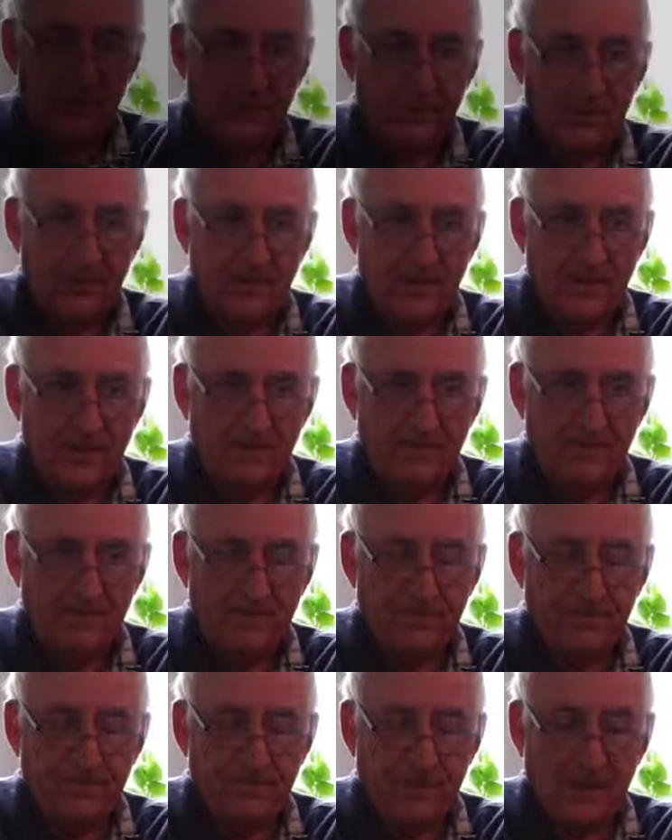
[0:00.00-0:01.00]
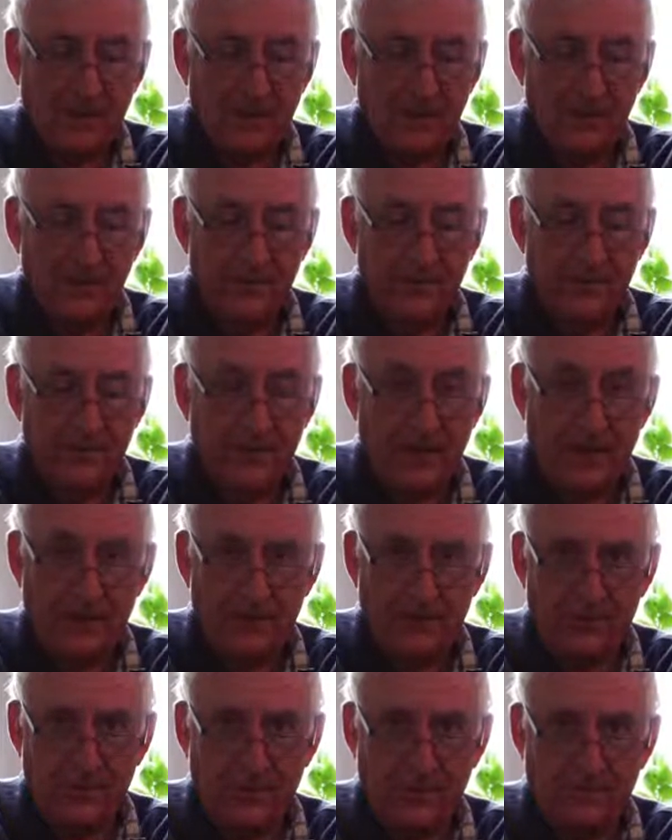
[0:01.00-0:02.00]
talk about Cardiff
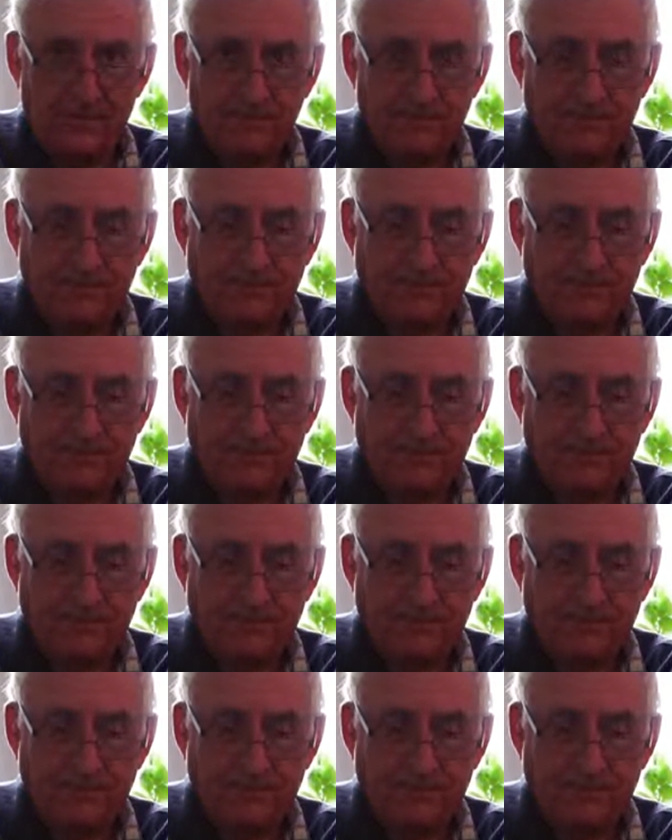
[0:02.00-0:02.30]
Flat Shop.